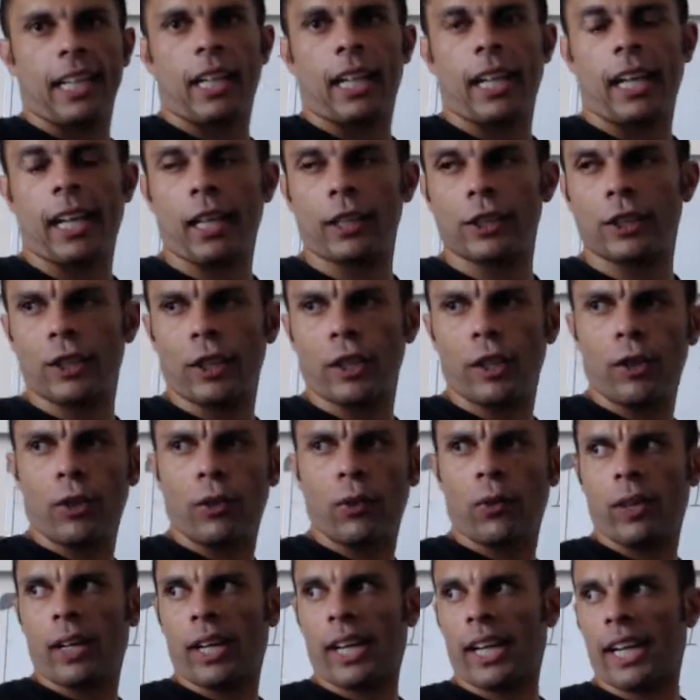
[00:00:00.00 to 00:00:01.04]
So
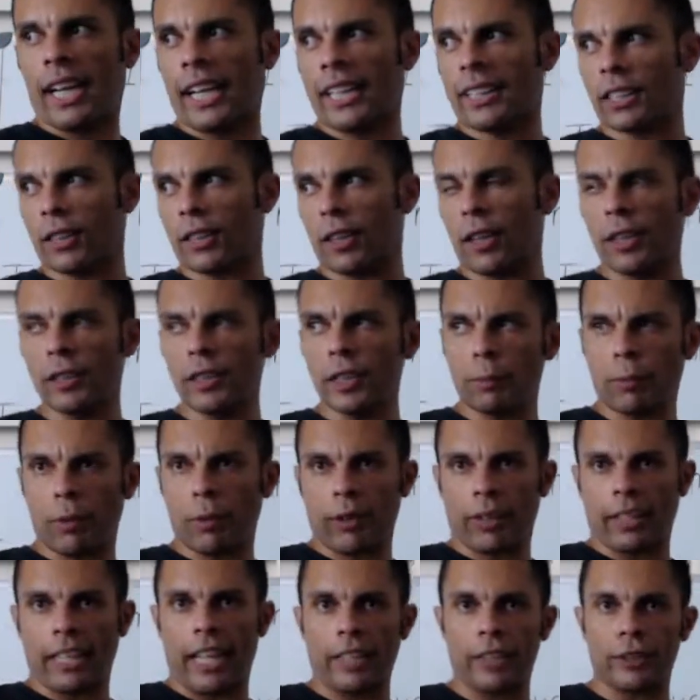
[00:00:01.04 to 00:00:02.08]
it's largely
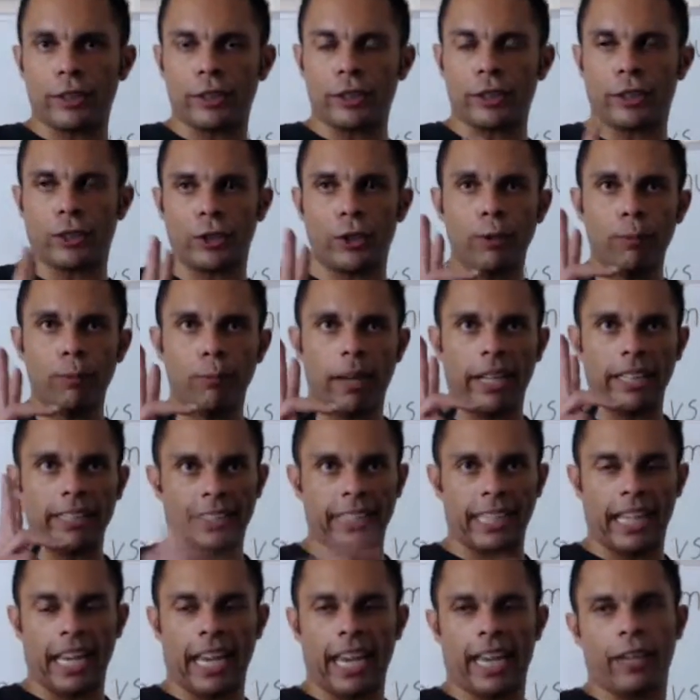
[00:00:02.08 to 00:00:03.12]
broken down into two major
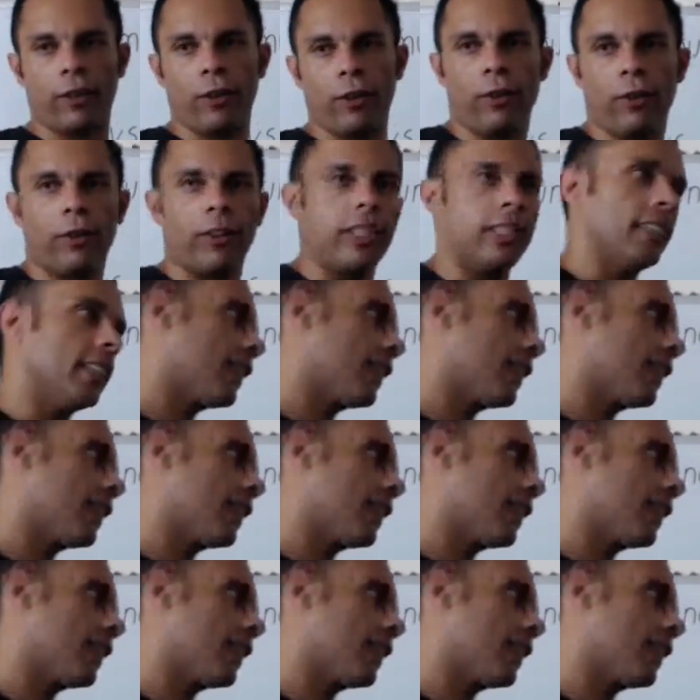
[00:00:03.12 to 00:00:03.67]
categories.